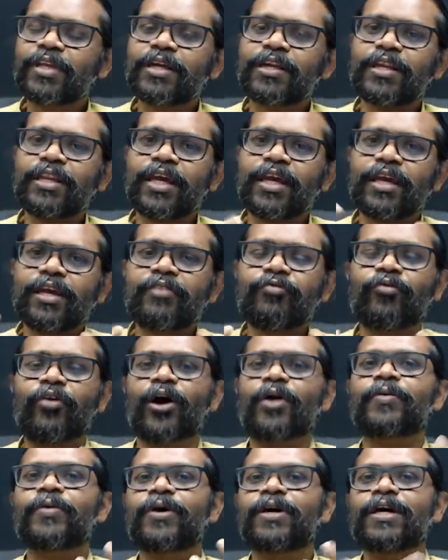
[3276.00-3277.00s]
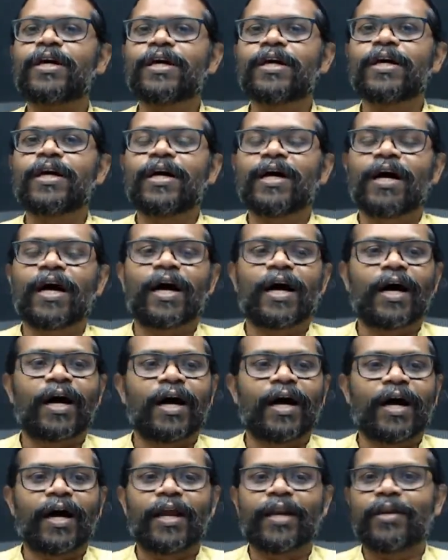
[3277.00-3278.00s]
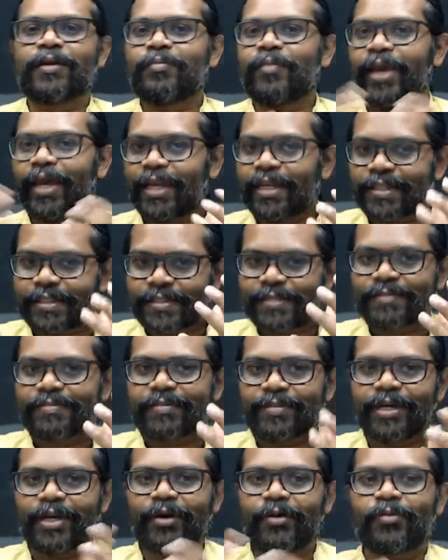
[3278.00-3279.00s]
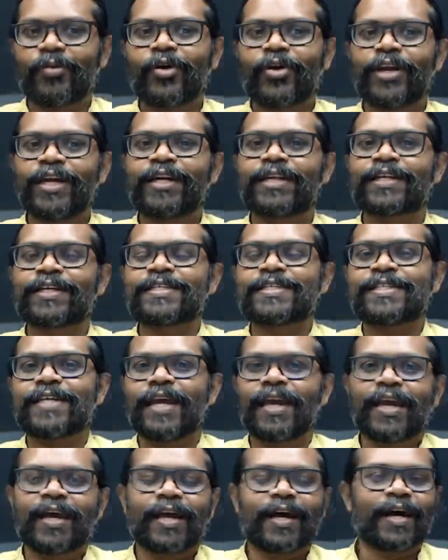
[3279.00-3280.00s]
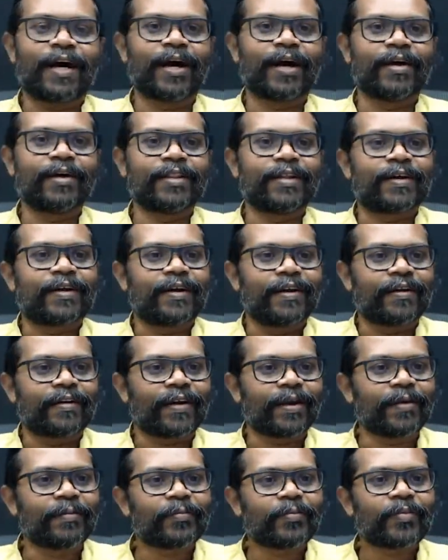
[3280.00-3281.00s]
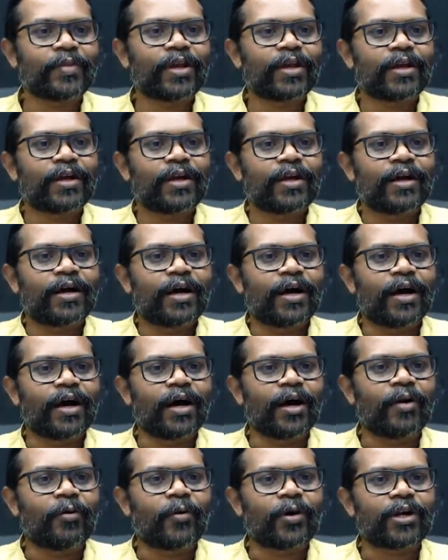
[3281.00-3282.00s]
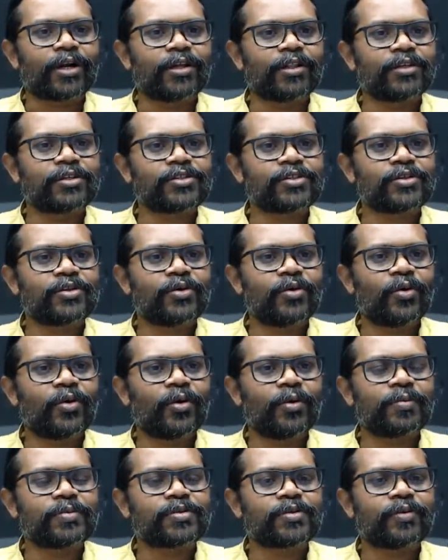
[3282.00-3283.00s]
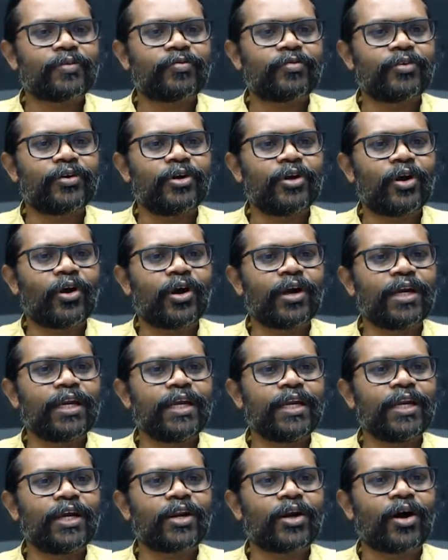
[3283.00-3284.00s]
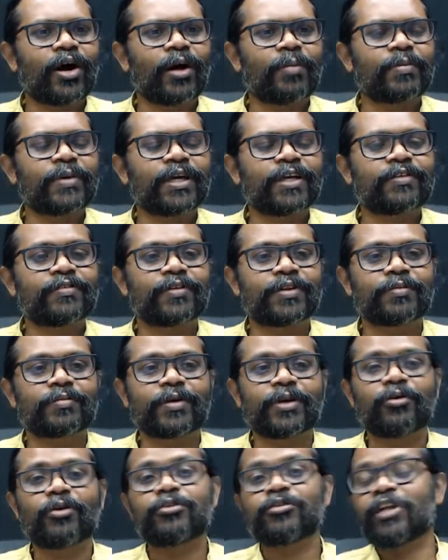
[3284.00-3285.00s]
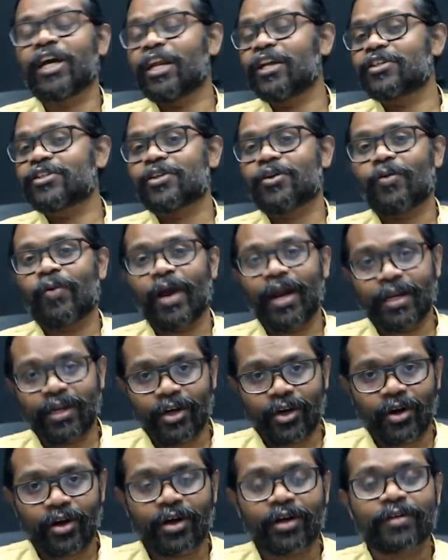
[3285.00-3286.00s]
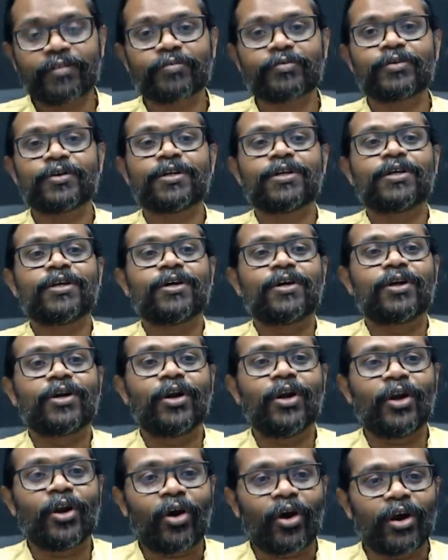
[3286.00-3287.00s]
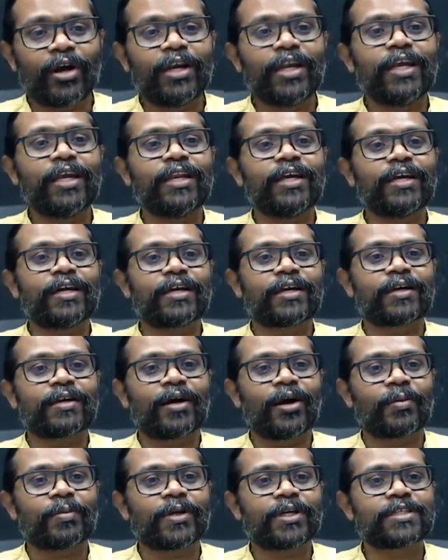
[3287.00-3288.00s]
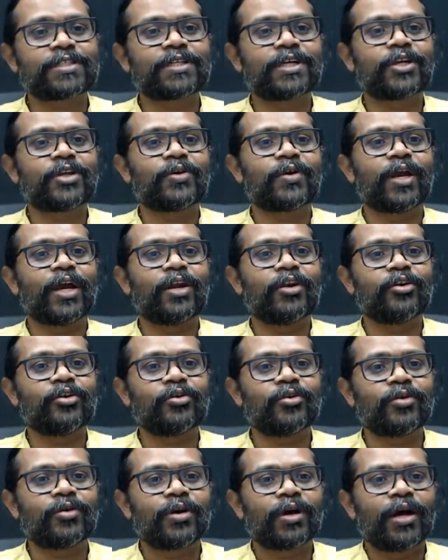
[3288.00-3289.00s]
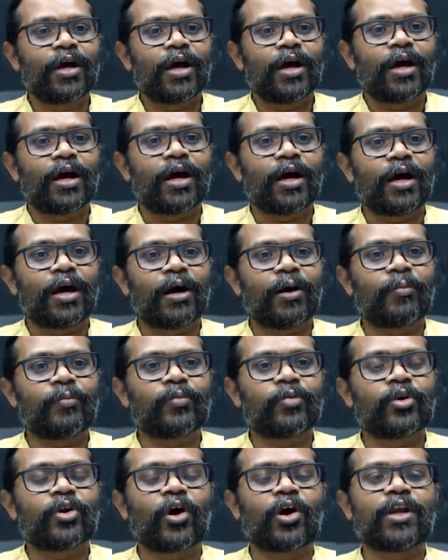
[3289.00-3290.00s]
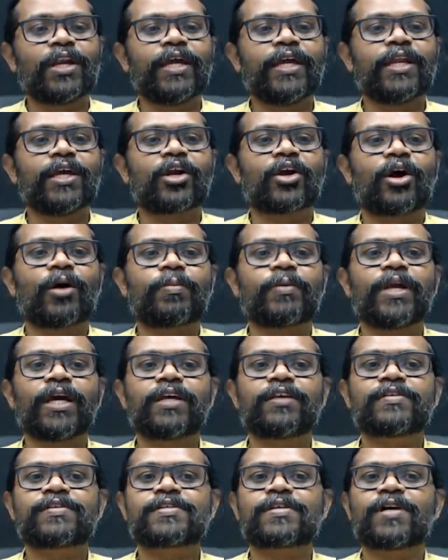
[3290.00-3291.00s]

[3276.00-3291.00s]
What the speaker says: take it forward and make it more interesting in the country. What are the scopes of nonlinear optics? There is quite a lot of nonlinear optics that you can do. Nonlinear optics.